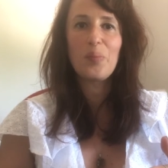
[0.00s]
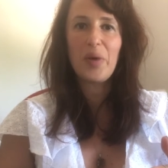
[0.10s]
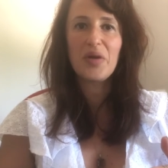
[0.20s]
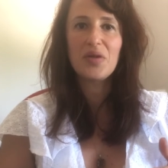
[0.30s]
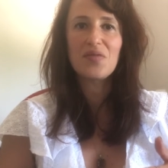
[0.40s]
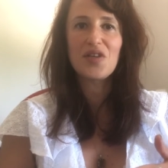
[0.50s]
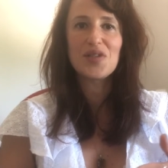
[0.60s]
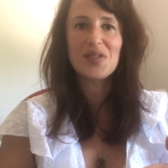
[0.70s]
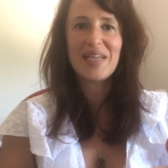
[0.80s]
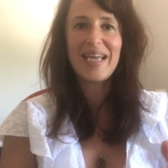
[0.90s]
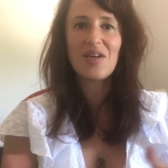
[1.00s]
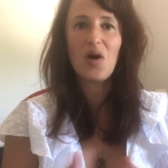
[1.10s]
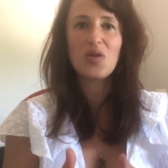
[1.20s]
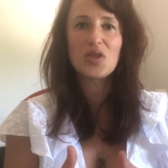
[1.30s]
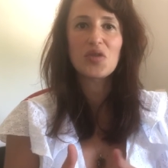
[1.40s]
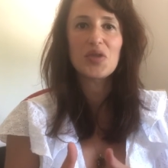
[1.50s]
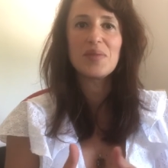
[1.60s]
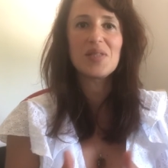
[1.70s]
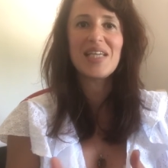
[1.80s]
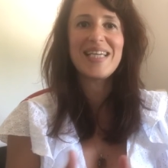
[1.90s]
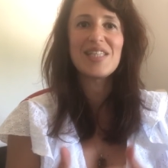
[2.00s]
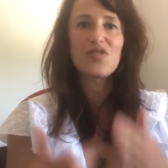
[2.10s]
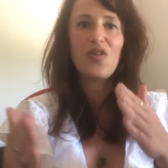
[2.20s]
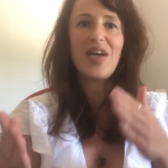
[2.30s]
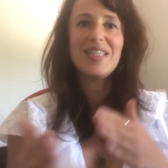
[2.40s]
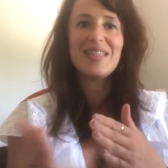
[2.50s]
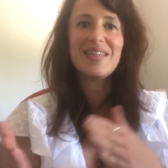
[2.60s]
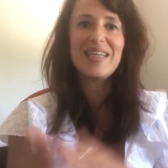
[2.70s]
both of those stakeholder groups is finding